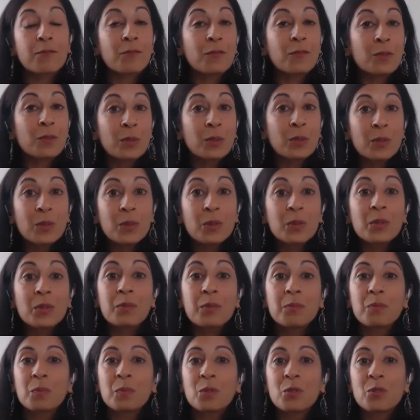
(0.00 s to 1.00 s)
food,
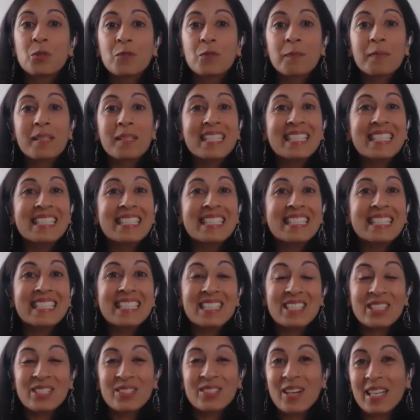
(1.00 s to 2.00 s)
movement,
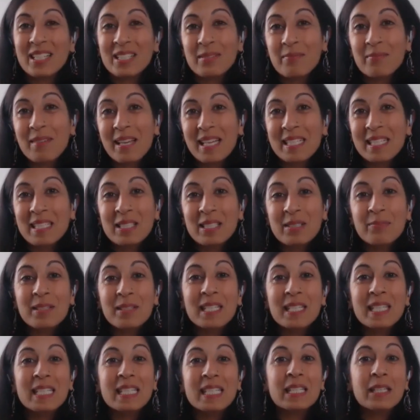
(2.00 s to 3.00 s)
stress
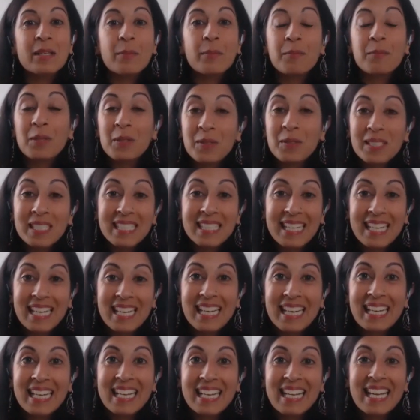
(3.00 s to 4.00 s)
management, community.